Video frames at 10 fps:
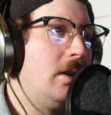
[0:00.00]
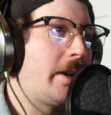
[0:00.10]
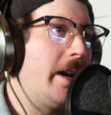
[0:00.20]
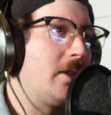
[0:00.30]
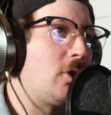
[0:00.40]

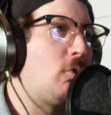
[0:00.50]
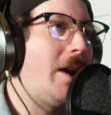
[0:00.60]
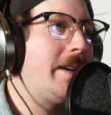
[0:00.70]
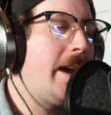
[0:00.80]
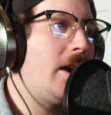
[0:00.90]
Okay, so
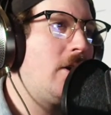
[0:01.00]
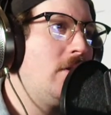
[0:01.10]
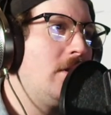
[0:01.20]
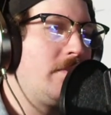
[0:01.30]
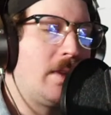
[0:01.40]
right
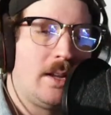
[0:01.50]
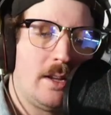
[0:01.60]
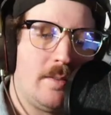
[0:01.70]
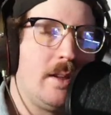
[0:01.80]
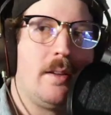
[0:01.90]
now,
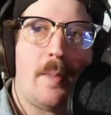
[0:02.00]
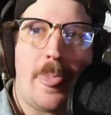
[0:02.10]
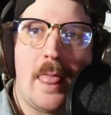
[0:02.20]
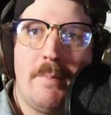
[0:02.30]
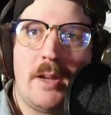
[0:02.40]

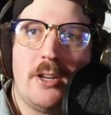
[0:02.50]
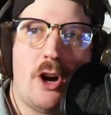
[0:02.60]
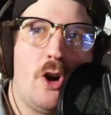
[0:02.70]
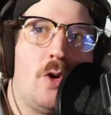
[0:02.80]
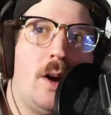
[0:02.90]
let me
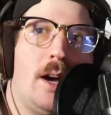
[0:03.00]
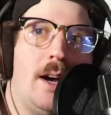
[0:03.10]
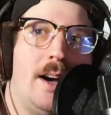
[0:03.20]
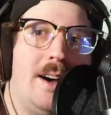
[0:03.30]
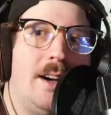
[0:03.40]
know
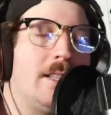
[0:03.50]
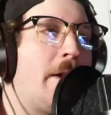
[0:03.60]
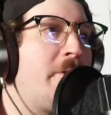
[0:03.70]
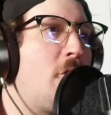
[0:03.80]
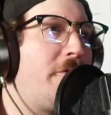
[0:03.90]

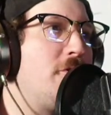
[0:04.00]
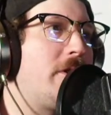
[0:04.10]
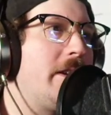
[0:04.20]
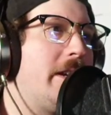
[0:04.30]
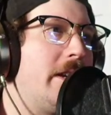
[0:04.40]
if you
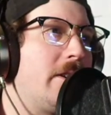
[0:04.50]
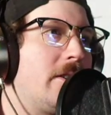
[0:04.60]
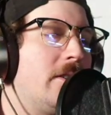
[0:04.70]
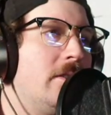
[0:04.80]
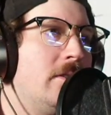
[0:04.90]
can
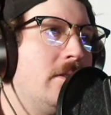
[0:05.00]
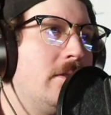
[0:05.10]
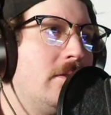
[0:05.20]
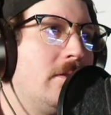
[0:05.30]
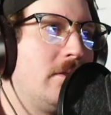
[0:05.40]
hear
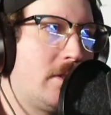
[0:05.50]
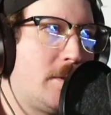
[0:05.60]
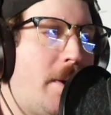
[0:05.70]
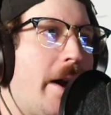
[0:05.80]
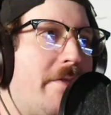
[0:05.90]

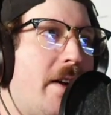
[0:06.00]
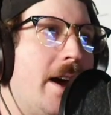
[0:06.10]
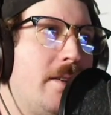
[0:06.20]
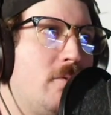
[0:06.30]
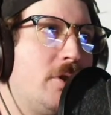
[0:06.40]

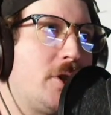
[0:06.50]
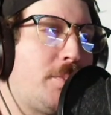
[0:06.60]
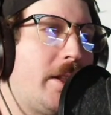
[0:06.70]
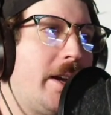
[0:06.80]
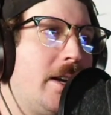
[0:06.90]
Spotify, which is
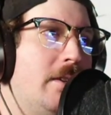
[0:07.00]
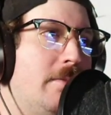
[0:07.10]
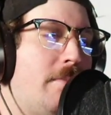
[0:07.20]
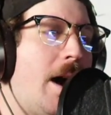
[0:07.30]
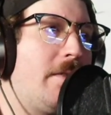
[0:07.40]
playing
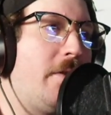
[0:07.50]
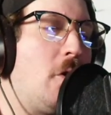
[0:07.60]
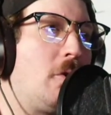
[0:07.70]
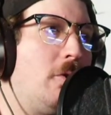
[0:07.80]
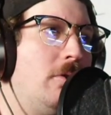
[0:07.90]
my
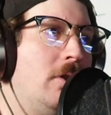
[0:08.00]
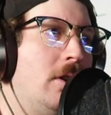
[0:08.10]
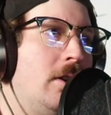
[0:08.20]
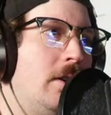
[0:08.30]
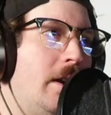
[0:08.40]
vocal
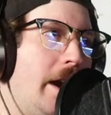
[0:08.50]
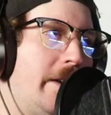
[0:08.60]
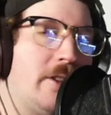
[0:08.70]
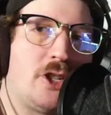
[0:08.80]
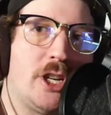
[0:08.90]

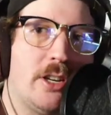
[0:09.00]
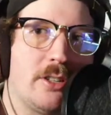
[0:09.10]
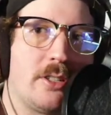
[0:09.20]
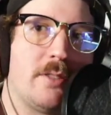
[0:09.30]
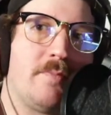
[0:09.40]
and the
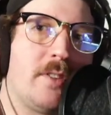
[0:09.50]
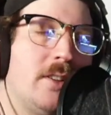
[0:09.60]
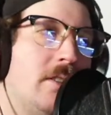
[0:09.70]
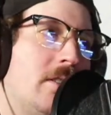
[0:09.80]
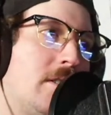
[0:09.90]
cheers.
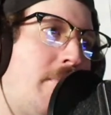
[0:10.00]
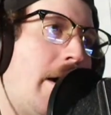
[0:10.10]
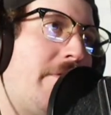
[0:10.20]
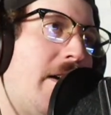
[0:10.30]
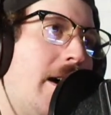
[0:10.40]

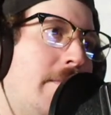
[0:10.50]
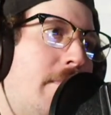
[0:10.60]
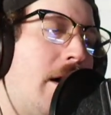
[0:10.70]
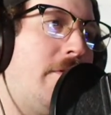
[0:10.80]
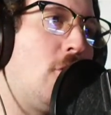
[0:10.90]
Spotify,
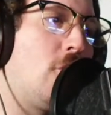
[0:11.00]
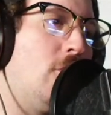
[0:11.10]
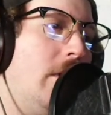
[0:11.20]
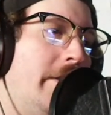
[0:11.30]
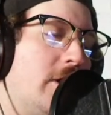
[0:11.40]
my
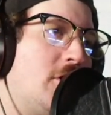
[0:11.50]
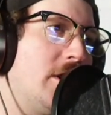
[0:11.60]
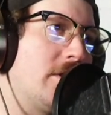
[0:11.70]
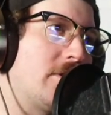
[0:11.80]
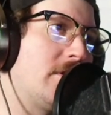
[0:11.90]
vocal, and the
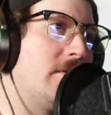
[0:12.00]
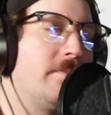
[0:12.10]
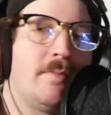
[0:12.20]
cheers.